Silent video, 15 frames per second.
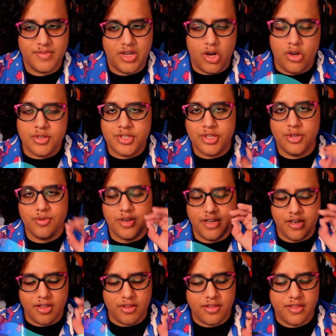Also,
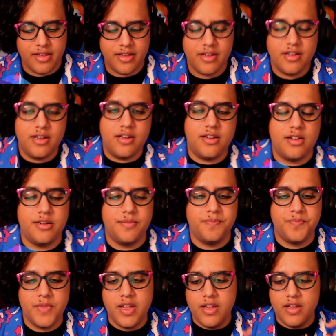another thing,
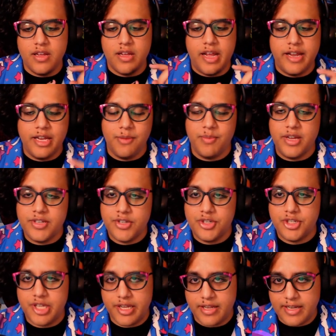any
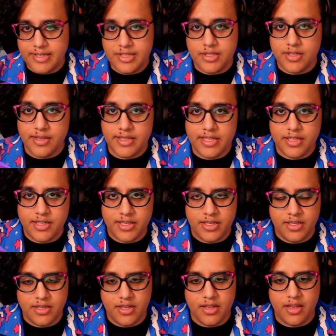message that gets
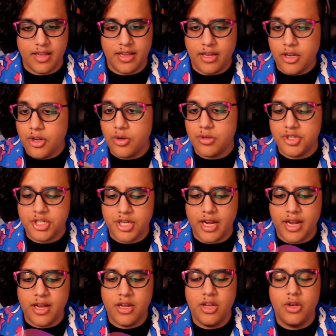deleted in your
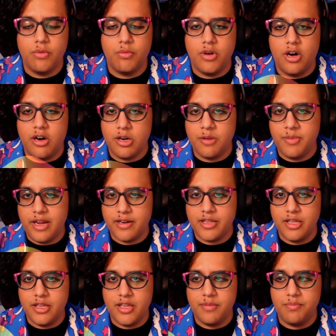chat will
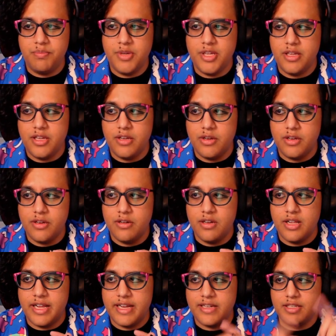automatically be
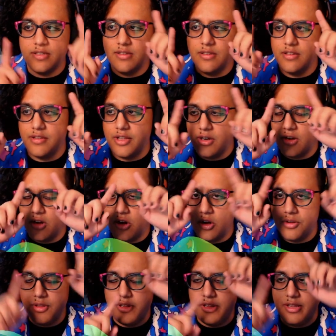like
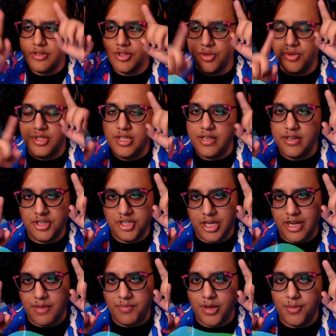all the associated
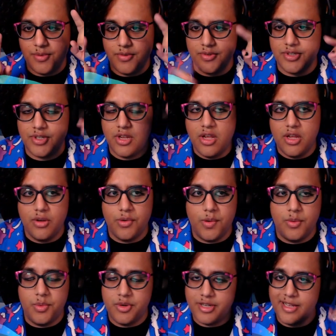chat bubbles
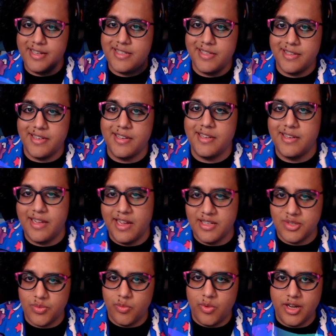will get deleted
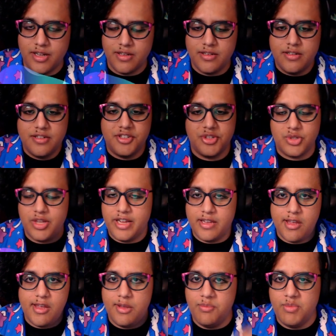as well, just like
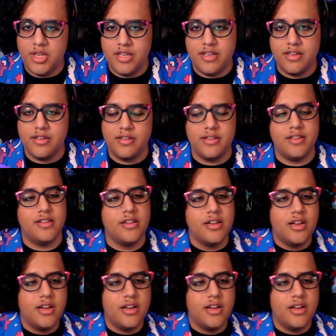immediately.